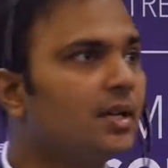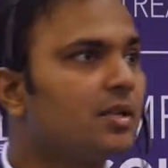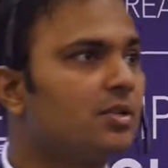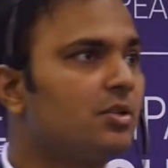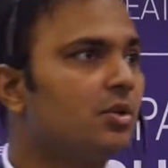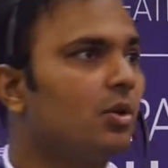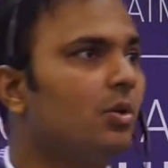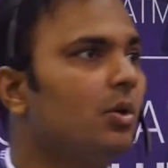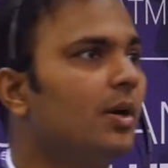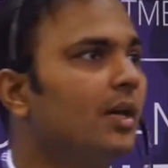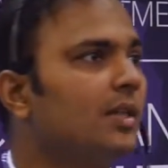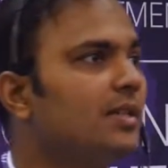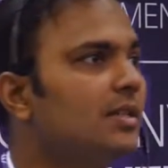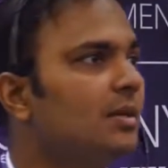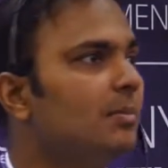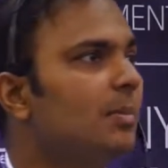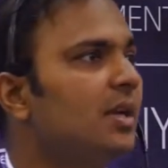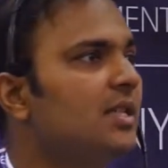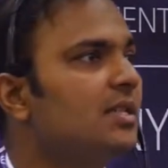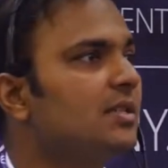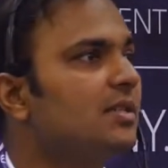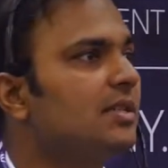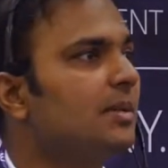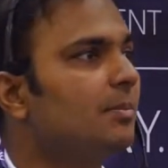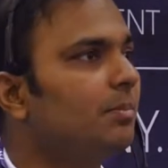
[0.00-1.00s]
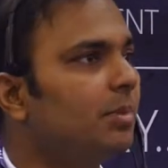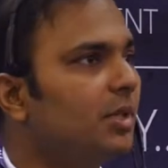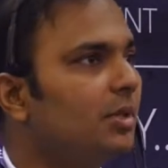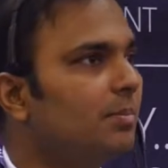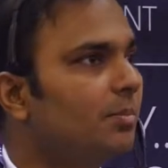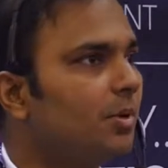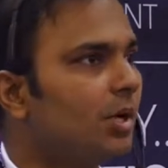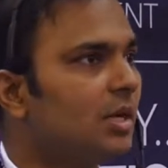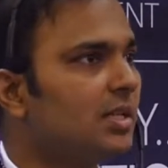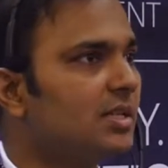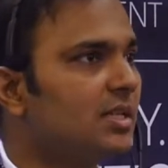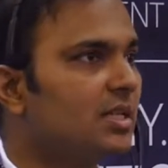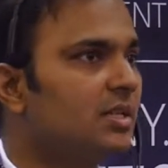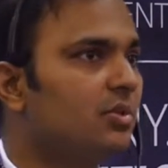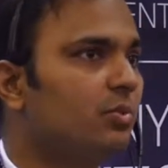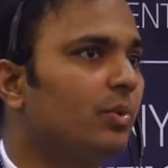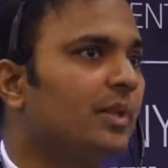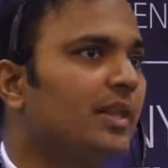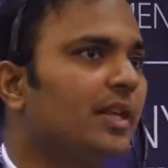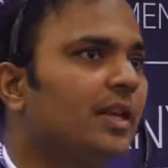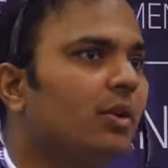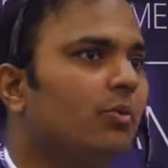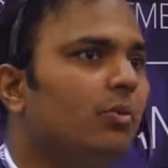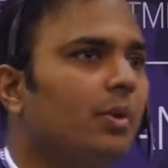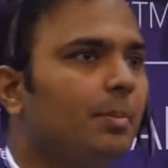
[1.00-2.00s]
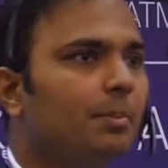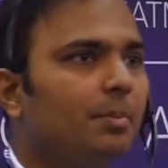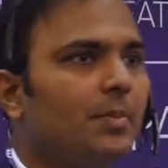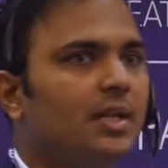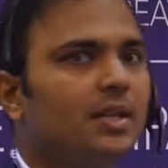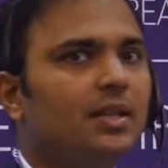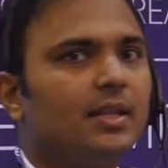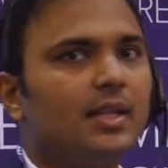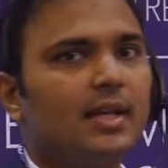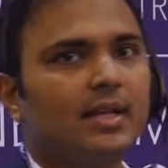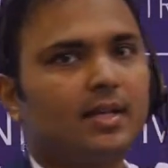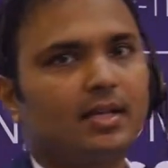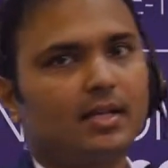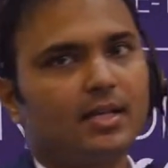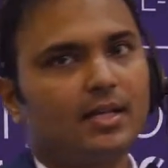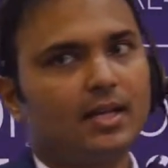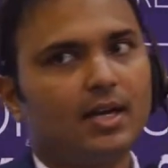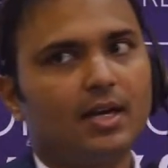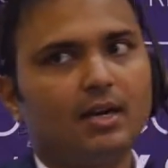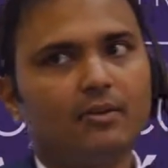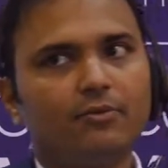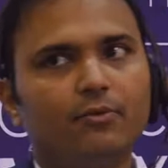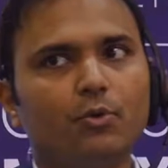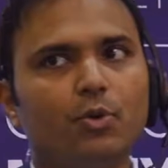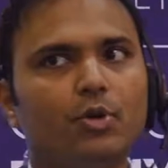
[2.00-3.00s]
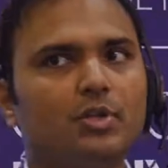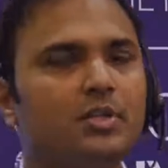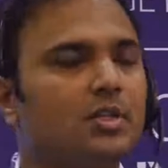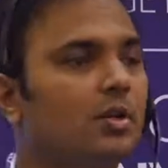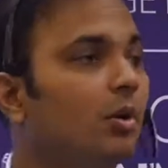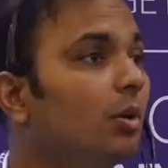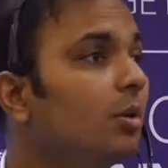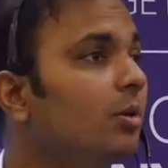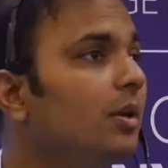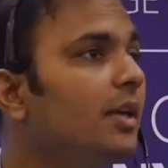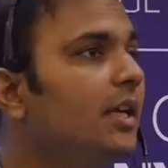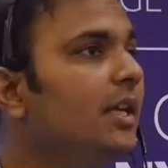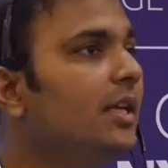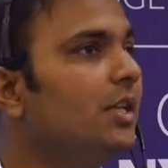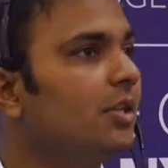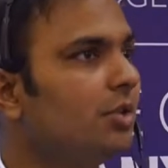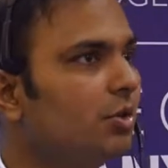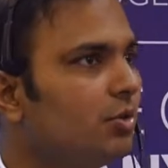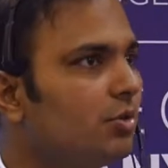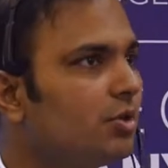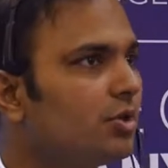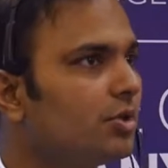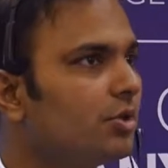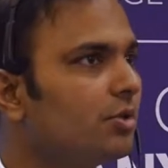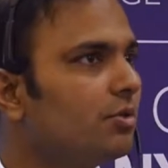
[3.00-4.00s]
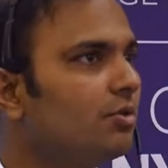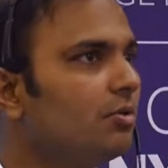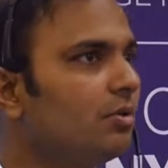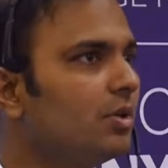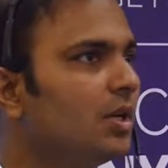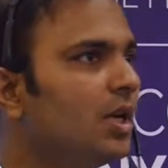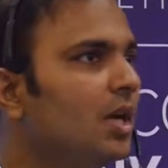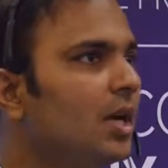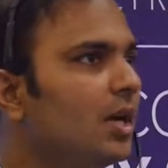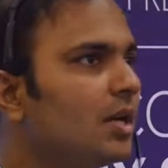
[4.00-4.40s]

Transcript: So it's a much simpler process with equipment that folks are already used to.